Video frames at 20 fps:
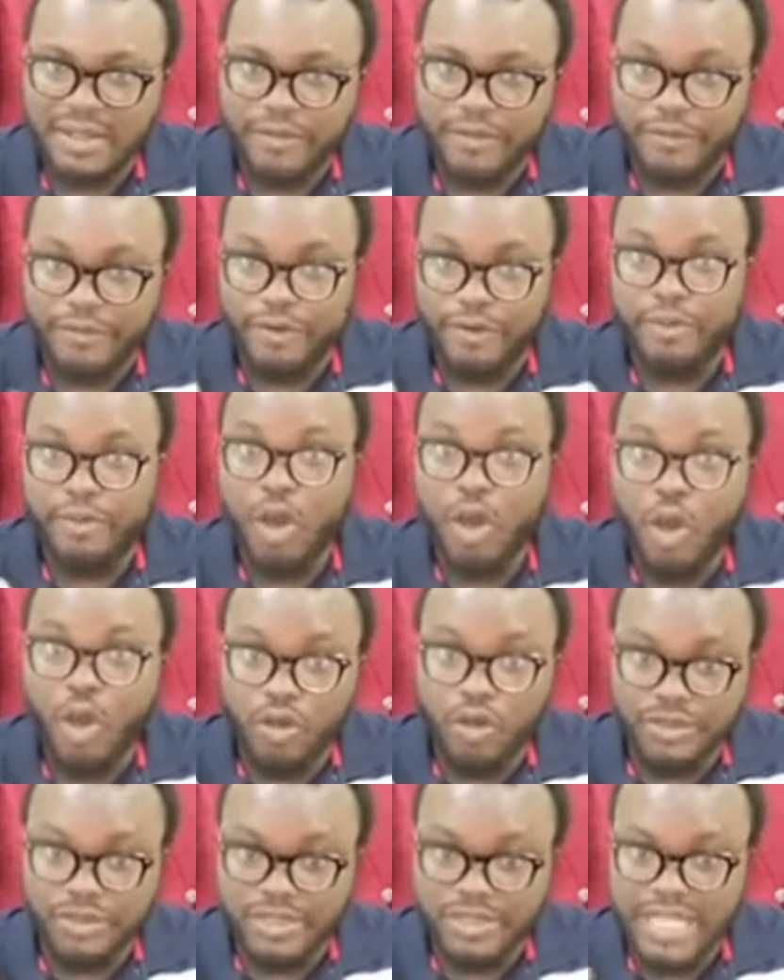from
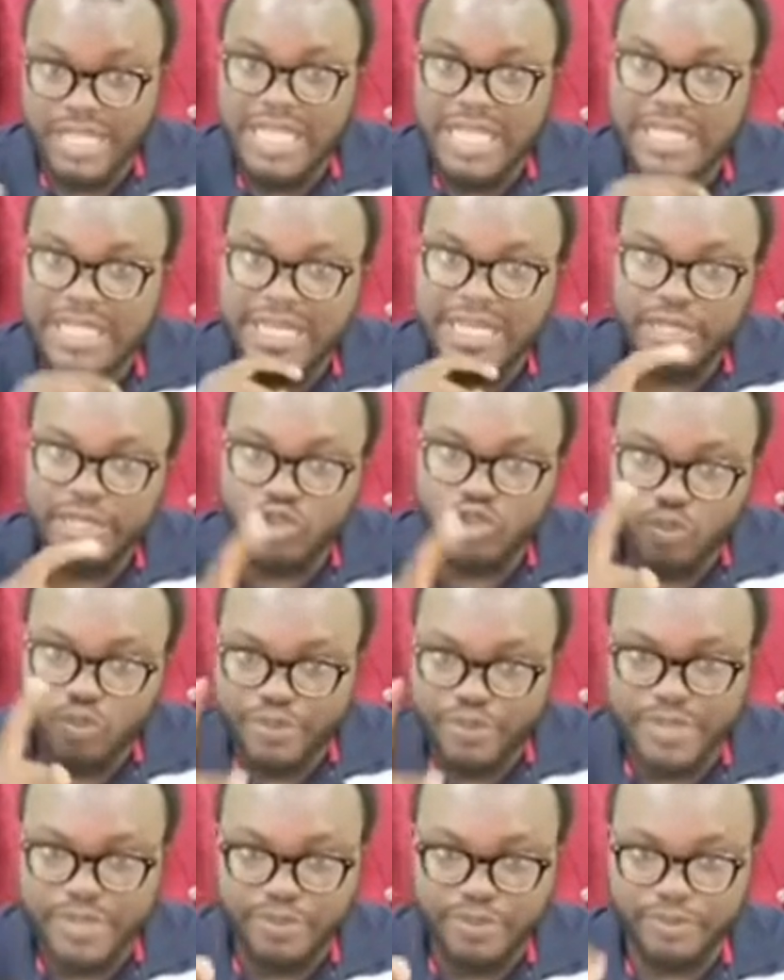us as an Edo
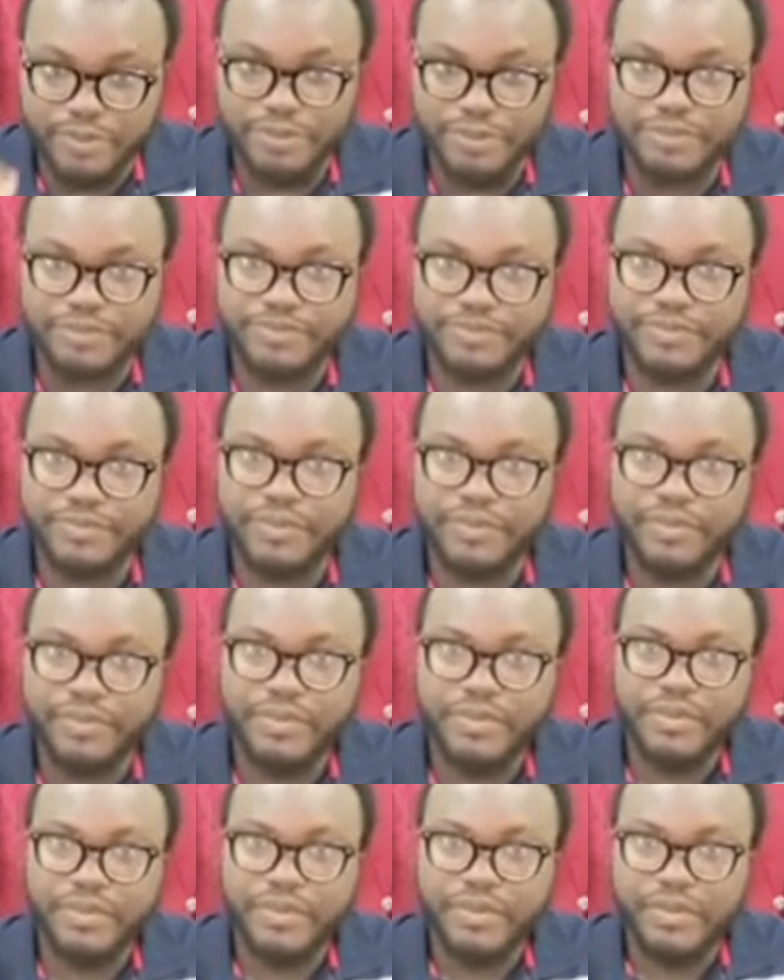people.
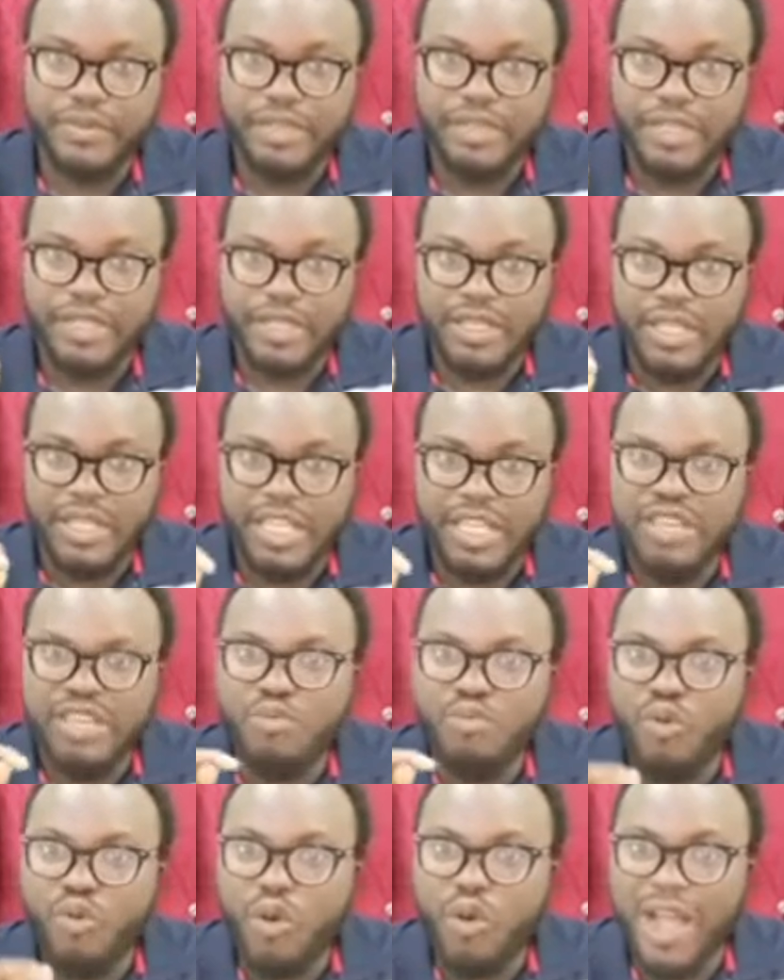
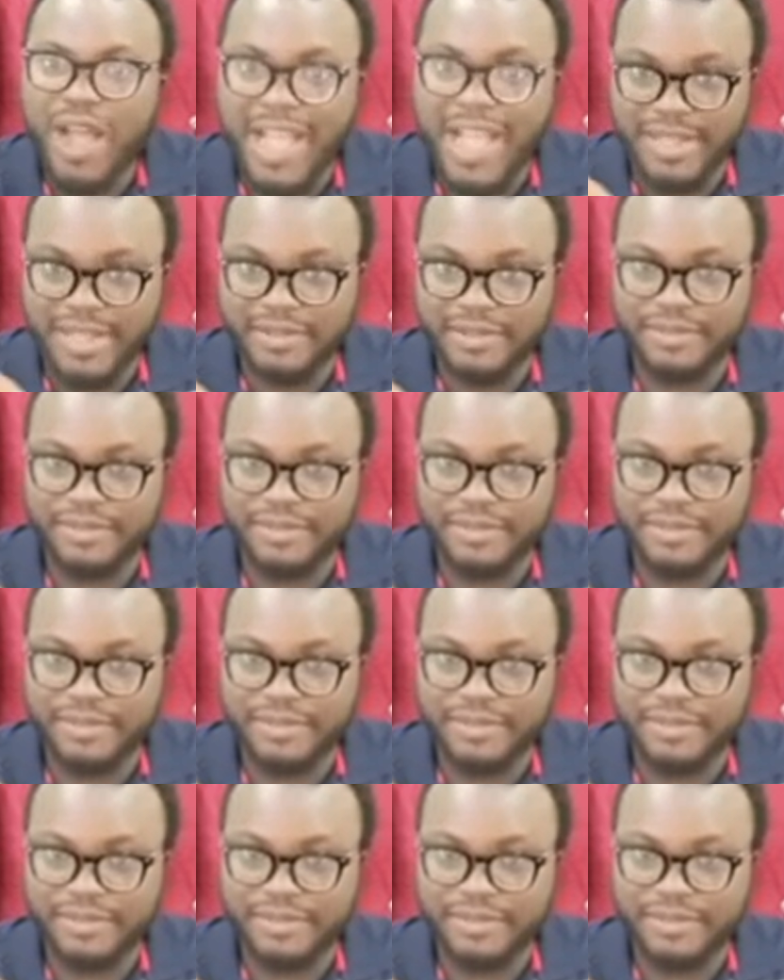Emuohan.